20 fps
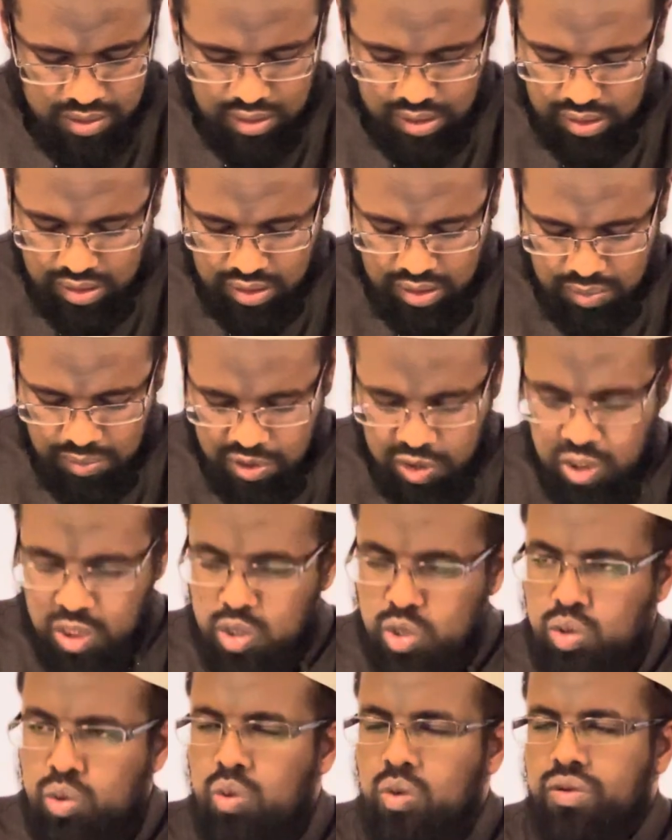He
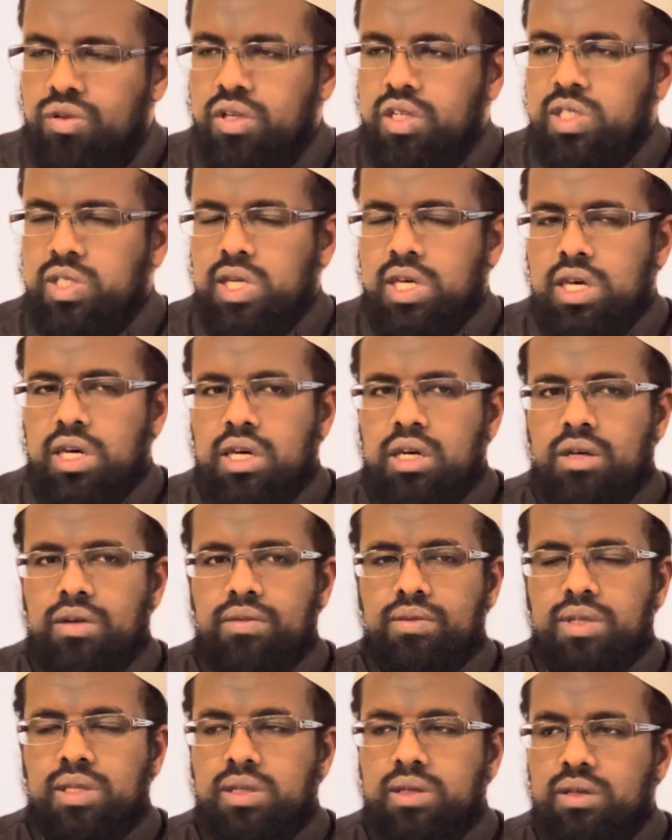mentions two things here:
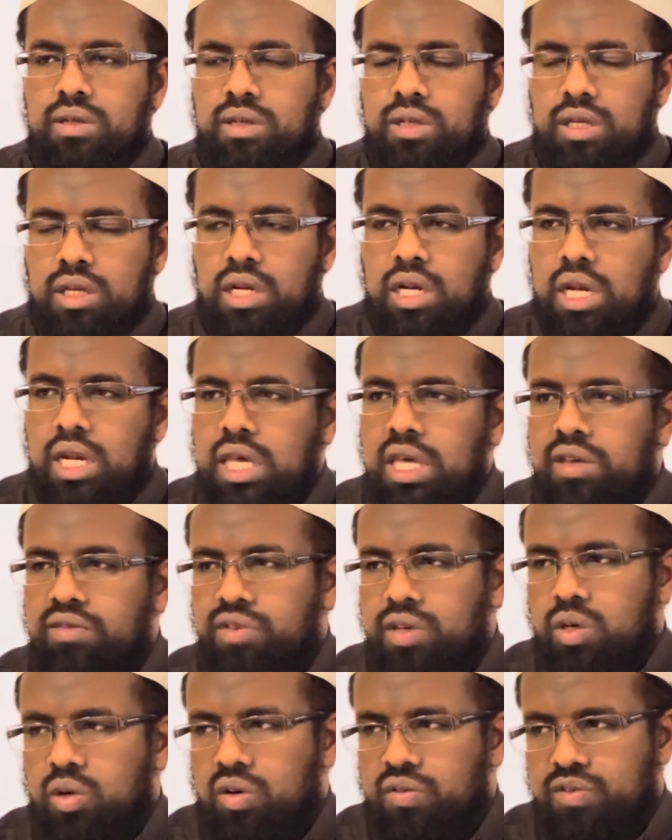
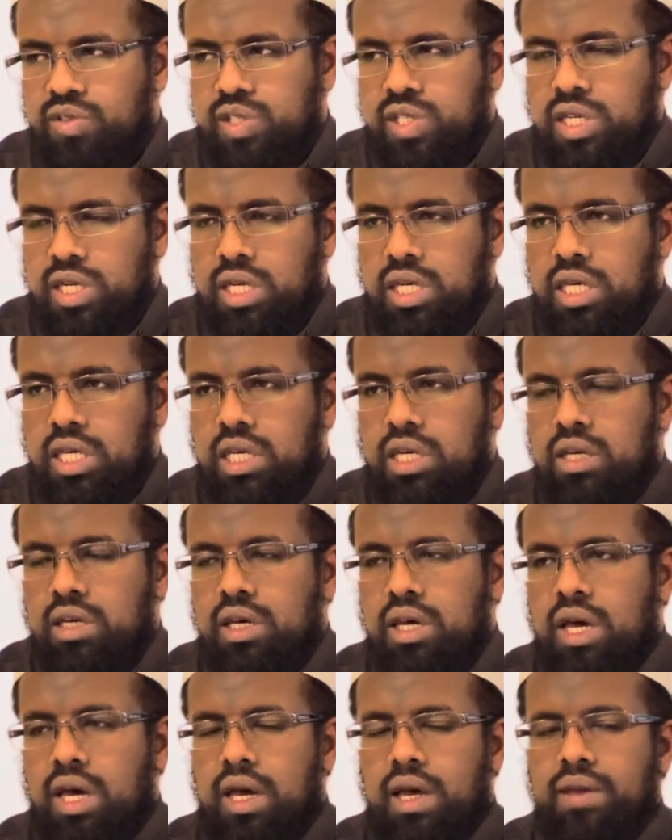leaving off sinning
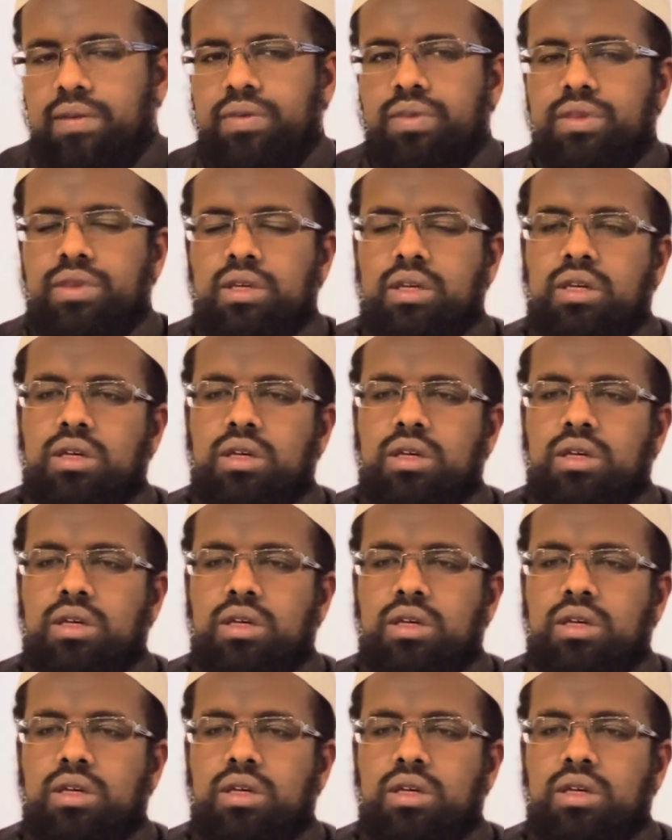and